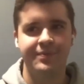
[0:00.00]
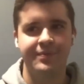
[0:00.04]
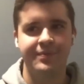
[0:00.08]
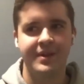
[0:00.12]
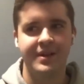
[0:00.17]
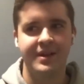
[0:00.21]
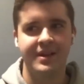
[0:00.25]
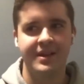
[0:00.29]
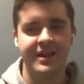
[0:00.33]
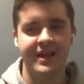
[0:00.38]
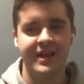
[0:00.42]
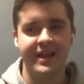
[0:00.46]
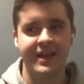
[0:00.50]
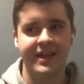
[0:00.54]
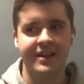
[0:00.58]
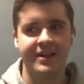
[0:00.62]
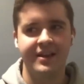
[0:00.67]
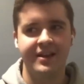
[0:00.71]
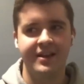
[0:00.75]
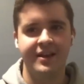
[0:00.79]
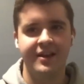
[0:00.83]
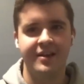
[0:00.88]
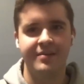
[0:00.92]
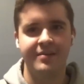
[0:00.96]
like
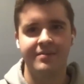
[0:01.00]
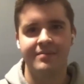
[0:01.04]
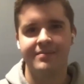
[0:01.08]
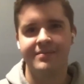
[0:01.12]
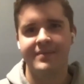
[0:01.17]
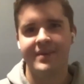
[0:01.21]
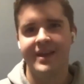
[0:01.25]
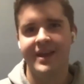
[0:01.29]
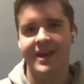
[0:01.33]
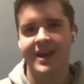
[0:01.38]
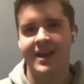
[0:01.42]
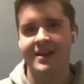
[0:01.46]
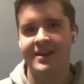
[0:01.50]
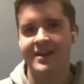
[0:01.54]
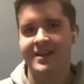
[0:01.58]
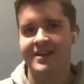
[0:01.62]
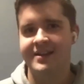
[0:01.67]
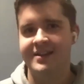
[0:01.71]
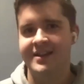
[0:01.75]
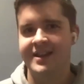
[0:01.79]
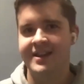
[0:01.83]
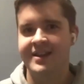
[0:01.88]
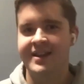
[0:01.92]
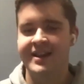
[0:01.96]
um
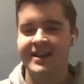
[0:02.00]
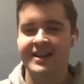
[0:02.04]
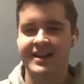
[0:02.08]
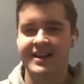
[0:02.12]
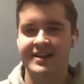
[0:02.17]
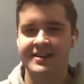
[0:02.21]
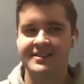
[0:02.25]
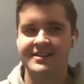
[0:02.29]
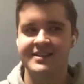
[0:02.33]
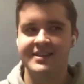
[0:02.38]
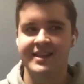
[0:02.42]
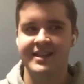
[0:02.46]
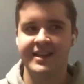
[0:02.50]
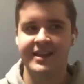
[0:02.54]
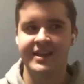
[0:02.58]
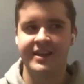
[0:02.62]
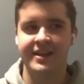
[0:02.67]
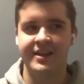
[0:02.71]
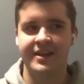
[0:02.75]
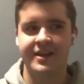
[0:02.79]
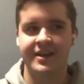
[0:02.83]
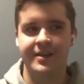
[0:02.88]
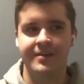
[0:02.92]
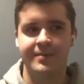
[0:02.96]
and then like I'll
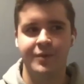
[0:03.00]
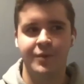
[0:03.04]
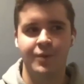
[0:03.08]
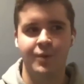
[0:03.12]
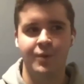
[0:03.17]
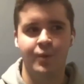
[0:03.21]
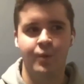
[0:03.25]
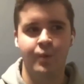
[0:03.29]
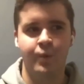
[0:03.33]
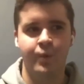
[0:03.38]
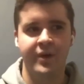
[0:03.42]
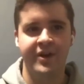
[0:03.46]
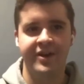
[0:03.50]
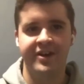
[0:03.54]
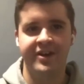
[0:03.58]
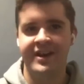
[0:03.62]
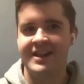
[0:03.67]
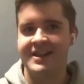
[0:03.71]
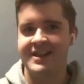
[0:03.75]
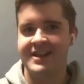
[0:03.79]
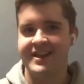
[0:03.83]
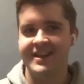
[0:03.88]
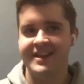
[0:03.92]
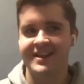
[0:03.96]
see um where
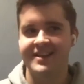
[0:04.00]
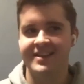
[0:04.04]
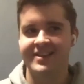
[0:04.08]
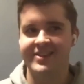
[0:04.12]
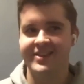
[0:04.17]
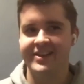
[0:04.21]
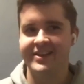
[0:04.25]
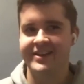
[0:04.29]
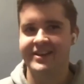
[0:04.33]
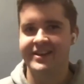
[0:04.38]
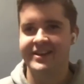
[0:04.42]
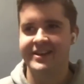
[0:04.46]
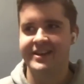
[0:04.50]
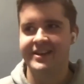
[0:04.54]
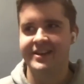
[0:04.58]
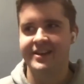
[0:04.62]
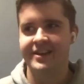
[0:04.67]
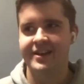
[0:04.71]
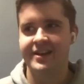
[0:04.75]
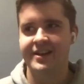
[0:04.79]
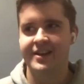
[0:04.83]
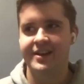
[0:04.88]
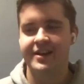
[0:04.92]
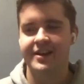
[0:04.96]
like the
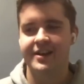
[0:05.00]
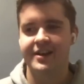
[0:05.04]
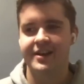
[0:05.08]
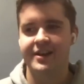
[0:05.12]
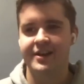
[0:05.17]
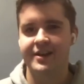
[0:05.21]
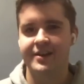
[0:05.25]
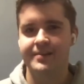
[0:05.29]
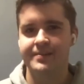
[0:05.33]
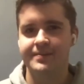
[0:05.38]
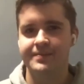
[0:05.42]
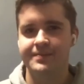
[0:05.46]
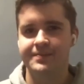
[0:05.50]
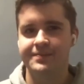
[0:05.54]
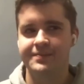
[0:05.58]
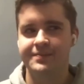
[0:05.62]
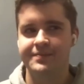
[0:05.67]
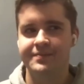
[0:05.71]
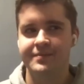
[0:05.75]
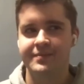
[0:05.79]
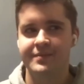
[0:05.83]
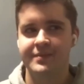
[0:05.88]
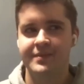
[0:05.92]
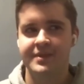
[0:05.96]
um
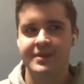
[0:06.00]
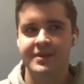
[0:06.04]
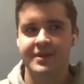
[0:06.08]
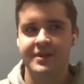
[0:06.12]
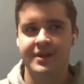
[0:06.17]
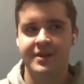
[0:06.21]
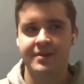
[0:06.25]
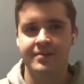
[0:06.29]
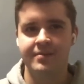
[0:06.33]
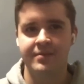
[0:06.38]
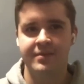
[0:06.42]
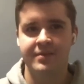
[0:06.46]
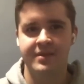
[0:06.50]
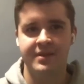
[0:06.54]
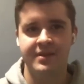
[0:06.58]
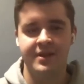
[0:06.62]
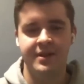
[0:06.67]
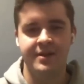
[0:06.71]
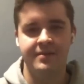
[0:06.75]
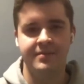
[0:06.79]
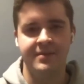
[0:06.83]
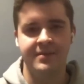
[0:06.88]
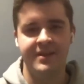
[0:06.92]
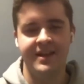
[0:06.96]
um
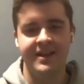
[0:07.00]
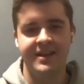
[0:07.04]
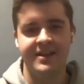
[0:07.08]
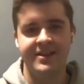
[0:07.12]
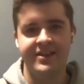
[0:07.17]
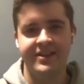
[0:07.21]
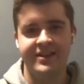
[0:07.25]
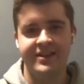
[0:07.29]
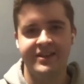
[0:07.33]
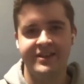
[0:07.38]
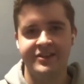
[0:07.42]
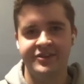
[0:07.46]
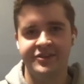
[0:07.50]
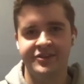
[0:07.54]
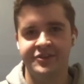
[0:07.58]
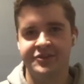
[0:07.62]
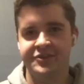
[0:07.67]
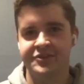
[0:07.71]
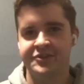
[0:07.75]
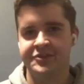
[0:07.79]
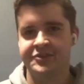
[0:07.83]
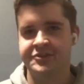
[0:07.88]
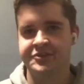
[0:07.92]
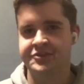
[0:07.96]
um like the
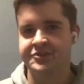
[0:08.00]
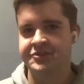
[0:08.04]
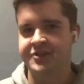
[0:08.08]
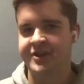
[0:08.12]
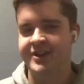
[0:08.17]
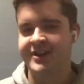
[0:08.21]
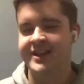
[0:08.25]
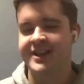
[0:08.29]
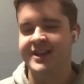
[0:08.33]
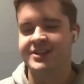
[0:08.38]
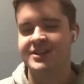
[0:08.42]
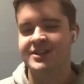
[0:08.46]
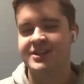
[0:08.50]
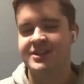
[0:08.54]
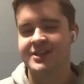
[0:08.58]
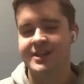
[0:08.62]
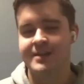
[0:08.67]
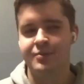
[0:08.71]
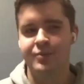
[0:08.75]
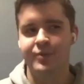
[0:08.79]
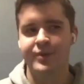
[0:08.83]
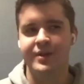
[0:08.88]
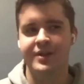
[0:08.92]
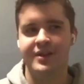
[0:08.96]

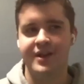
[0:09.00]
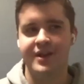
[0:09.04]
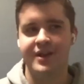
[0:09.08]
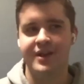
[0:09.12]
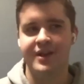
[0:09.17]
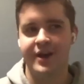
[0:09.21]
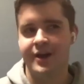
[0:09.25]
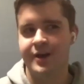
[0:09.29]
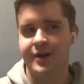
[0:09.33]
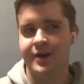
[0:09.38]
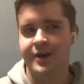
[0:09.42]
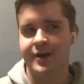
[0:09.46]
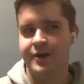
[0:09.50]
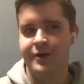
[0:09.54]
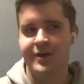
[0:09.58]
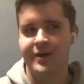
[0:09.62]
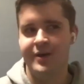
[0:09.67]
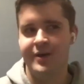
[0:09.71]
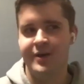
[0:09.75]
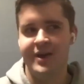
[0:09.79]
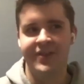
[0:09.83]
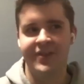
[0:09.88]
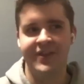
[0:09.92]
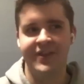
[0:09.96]
relationship will go
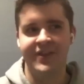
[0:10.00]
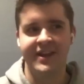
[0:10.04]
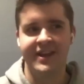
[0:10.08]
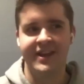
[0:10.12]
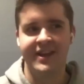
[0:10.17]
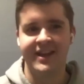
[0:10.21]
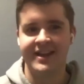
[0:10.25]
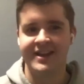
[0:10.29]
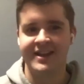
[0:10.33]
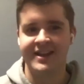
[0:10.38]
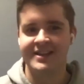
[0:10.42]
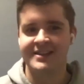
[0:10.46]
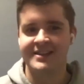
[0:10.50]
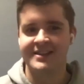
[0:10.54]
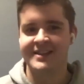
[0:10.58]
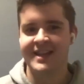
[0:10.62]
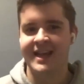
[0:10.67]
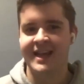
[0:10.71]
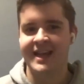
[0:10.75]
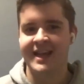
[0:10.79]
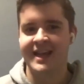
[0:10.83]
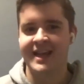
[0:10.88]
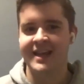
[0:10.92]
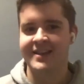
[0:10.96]
and then like
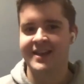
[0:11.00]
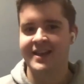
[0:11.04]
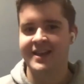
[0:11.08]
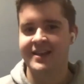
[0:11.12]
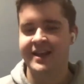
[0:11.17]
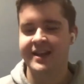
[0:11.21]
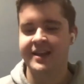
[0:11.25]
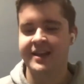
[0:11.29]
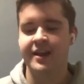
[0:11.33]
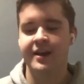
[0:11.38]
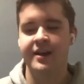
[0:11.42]
say that like